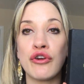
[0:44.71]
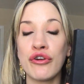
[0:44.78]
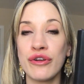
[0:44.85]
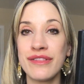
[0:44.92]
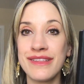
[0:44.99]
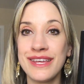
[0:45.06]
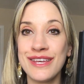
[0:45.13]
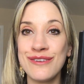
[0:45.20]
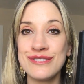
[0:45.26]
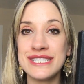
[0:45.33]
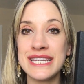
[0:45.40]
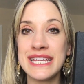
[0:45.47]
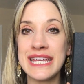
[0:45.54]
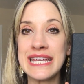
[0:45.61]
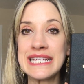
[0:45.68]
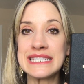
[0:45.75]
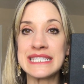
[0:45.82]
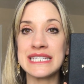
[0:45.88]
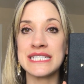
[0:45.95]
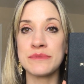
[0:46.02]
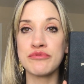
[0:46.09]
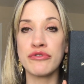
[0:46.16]
currently using is
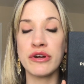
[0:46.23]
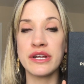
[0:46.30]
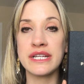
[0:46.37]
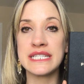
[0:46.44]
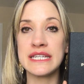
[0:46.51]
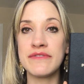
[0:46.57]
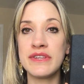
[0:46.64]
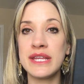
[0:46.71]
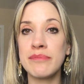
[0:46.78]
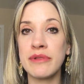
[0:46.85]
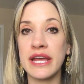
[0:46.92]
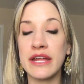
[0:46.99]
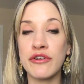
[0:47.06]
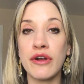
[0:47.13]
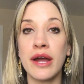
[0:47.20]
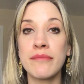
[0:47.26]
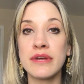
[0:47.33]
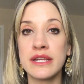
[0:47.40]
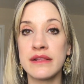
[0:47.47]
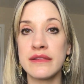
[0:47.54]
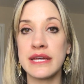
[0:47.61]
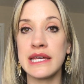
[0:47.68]
this productivity planner. I'm
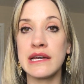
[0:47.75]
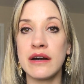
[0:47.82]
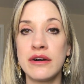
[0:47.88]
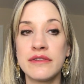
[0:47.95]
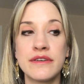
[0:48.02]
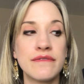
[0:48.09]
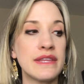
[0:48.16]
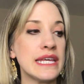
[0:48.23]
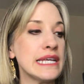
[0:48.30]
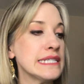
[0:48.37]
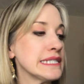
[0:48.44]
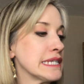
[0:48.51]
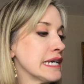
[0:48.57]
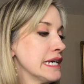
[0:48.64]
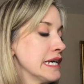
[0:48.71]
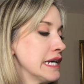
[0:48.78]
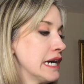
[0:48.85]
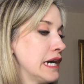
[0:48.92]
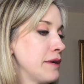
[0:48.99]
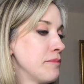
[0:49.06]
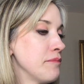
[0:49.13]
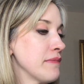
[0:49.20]
going to link all of these
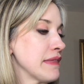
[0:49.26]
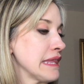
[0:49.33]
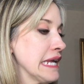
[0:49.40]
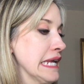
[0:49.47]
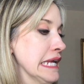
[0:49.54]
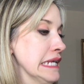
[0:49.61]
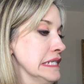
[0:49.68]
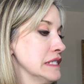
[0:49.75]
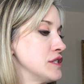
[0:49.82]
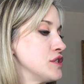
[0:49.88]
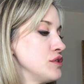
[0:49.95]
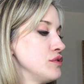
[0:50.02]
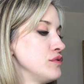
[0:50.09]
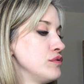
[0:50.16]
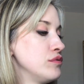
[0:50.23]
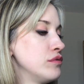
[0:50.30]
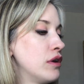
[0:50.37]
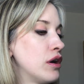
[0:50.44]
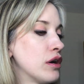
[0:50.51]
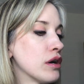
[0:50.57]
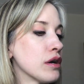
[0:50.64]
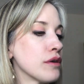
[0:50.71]
into
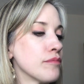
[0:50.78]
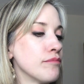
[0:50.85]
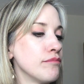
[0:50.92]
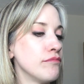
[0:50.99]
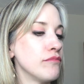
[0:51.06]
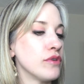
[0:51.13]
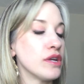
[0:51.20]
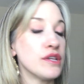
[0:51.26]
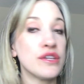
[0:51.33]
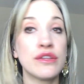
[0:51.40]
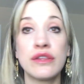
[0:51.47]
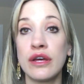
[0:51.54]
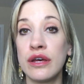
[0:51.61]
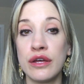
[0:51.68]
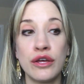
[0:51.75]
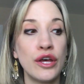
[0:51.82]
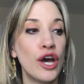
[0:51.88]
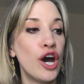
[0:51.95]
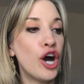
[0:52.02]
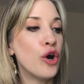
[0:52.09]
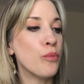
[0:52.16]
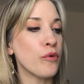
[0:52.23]
the
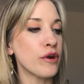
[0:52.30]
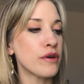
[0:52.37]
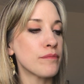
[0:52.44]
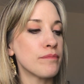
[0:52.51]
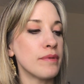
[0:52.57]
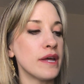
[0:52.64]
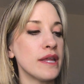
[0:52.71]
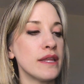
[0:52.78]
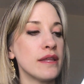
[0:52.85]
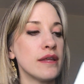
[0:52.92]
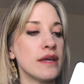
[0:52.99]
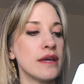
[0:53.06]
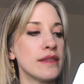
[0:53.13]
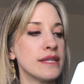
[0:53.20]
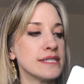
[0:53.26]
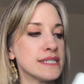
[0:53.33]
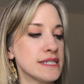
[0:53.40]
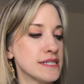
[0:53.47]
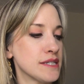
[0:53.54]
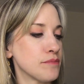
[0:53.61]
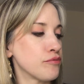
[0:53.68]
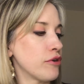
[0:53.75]
homework, but this
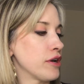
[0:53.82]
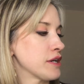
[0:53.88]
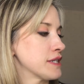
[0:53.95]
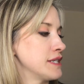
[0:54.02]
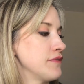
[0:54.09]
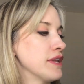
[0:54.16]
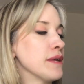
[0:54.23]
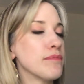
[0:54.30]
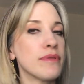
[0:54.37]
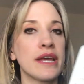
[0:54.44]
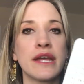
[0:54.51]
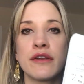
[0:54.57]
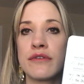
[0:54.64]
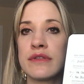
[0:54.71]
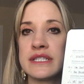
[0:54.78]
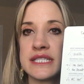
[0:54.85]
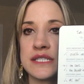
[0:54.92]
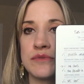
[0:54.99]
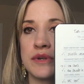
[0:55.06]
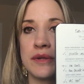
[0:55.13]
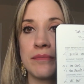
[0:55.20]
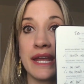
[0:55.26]
is the productivity planner. This
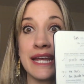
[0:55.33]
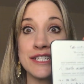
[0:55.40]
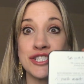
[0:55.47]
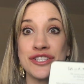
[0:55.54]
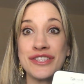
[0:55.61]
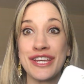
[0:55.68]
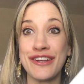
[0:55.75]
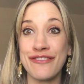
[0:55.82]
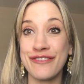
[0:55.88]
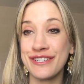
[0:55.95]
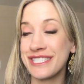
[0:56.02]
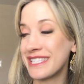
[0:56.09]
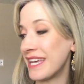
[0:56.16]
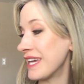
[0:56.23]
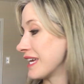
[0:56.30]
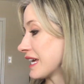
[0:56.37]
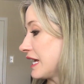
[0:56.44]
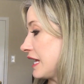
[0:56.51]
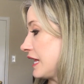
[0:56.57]
is what a page in there looks like.